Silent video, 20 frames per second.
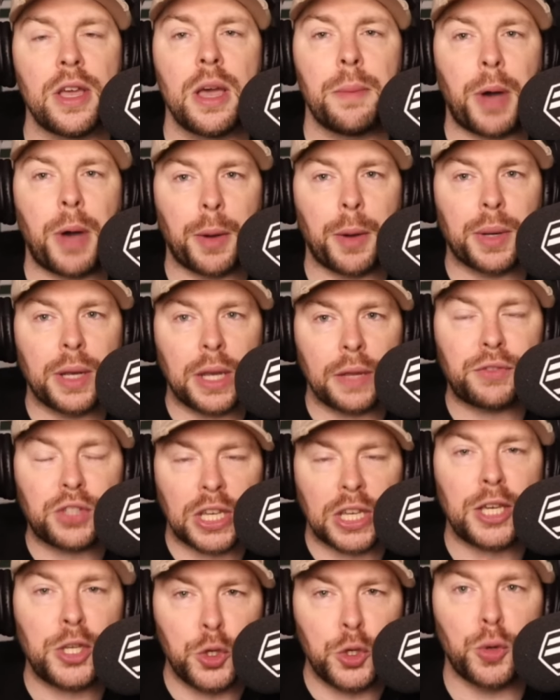But I would love to
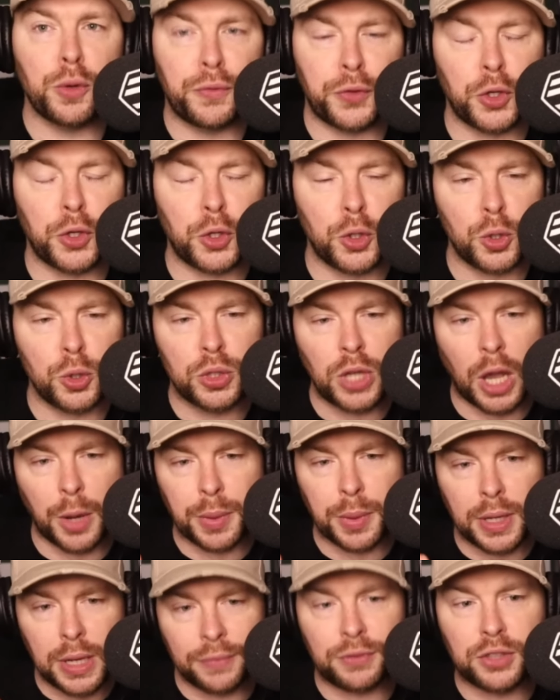get your views. I
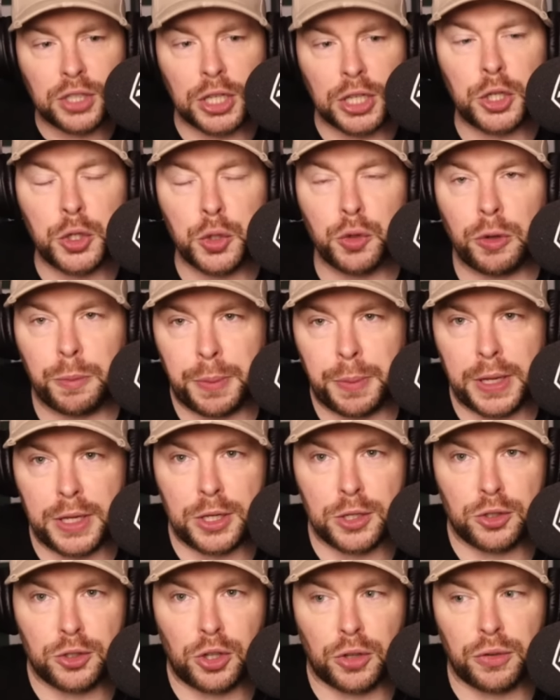would love to get your
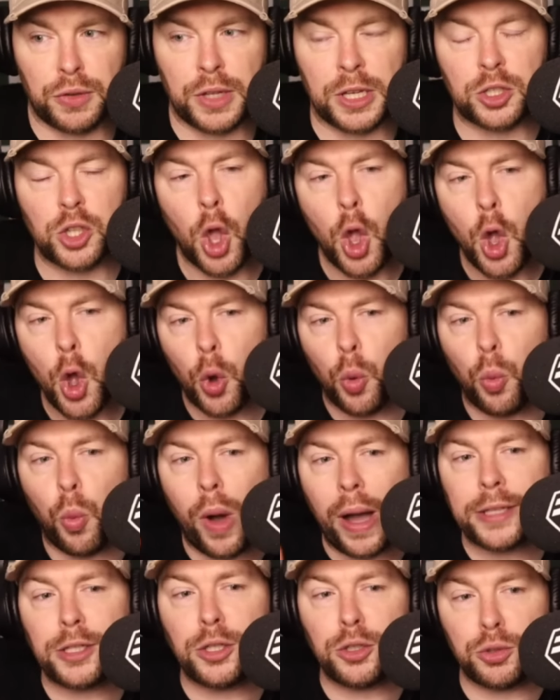opinions on this.
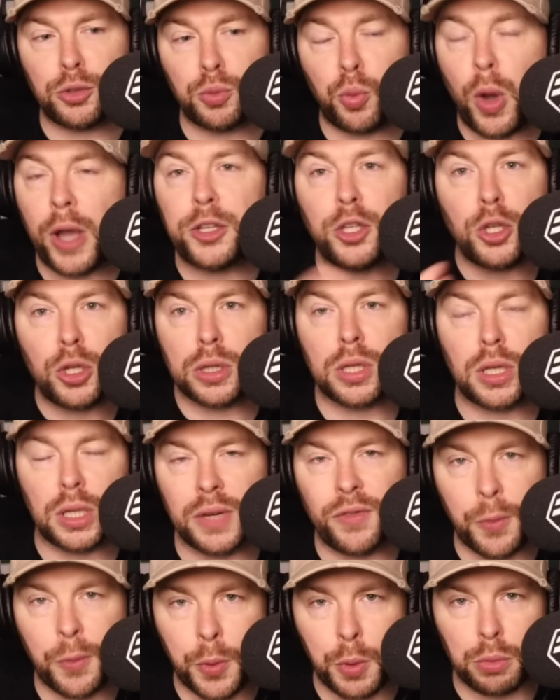Why, why do you think
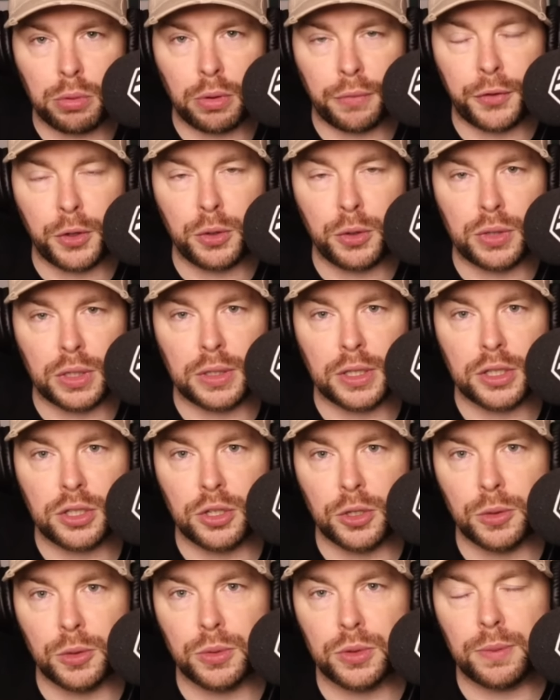Liverpool are refuting this
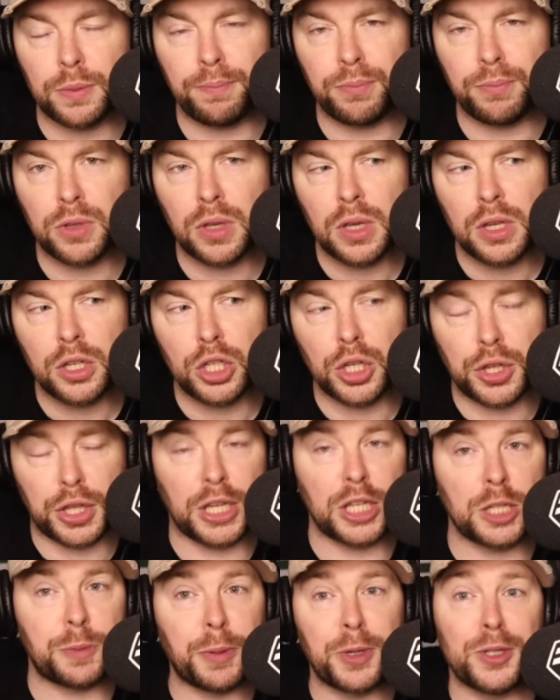news? Do you think
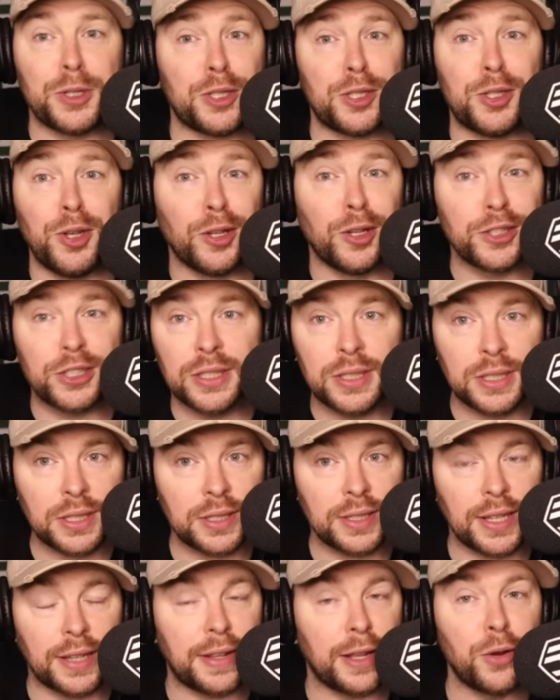it's because it's nonsense
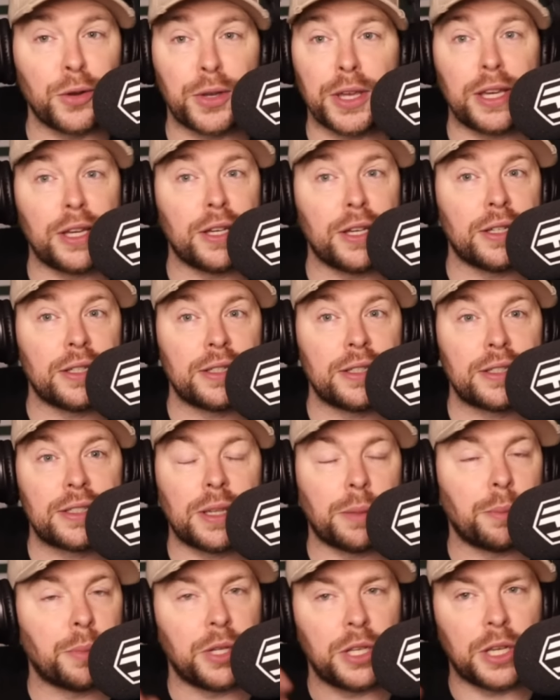and they're looking at
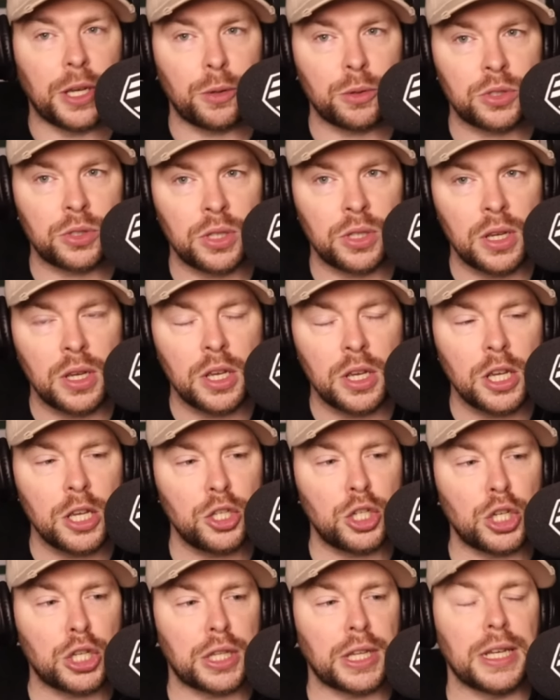somebody else?
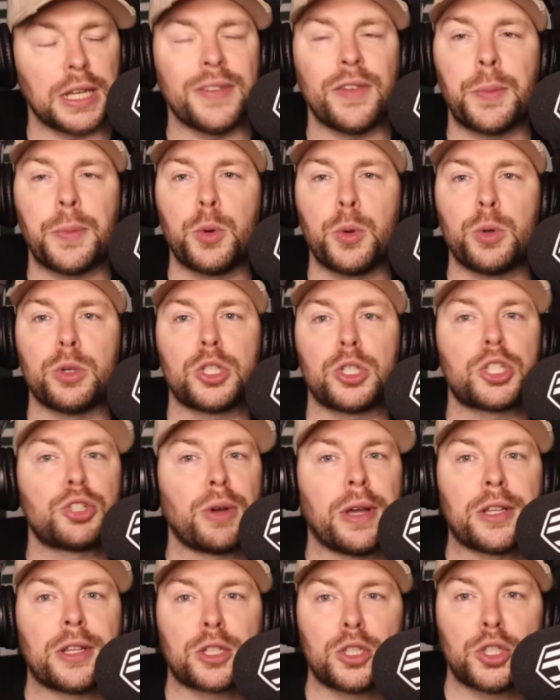Do you think Liverpool are just
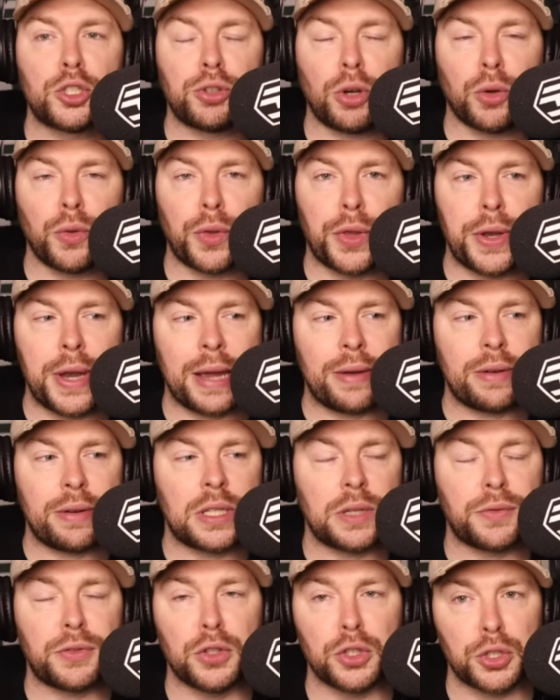trying to control the
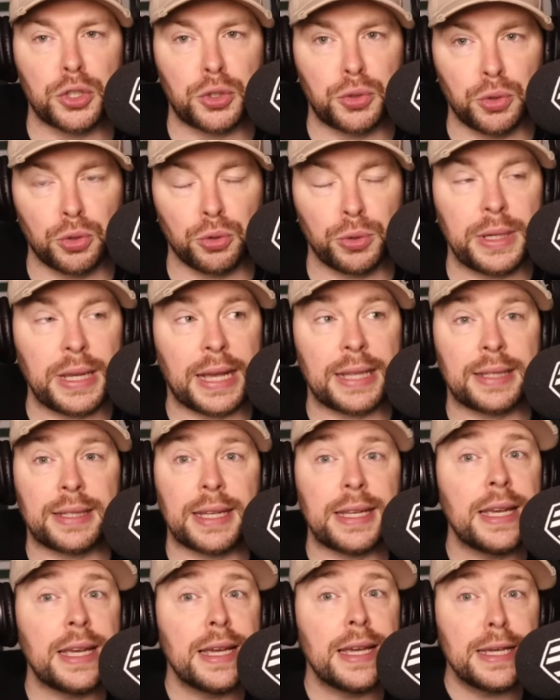narrative and the story, as
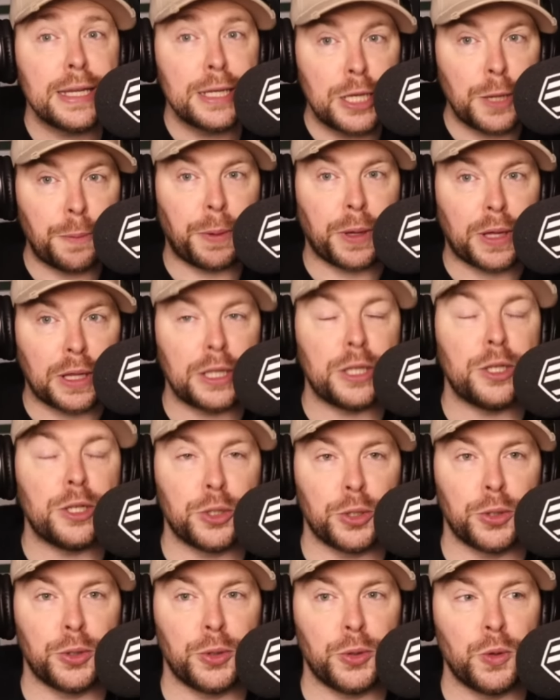they typically
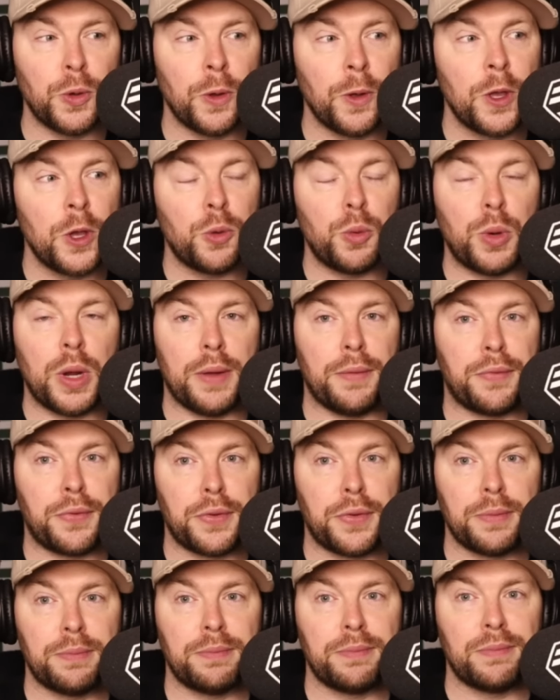do with
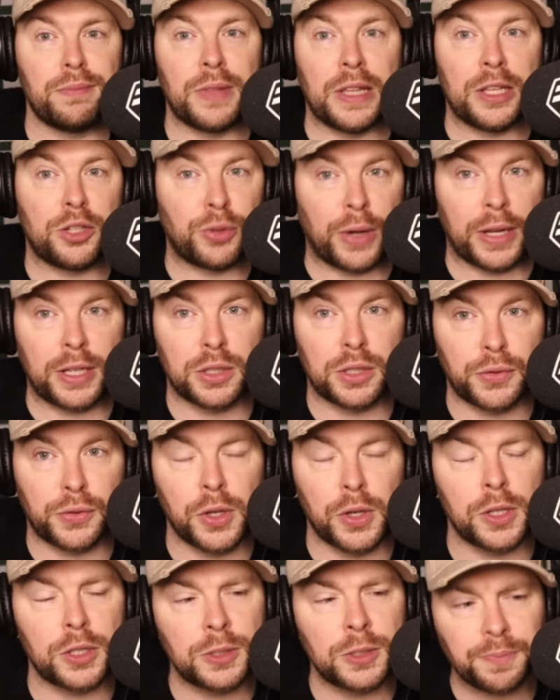their
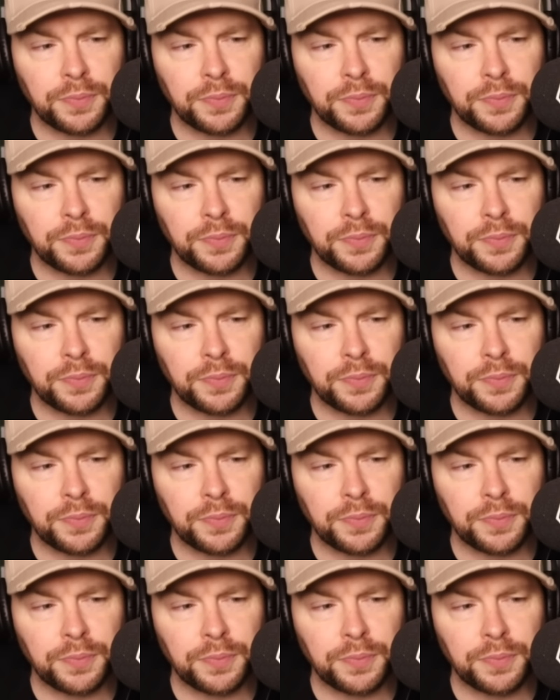transfers?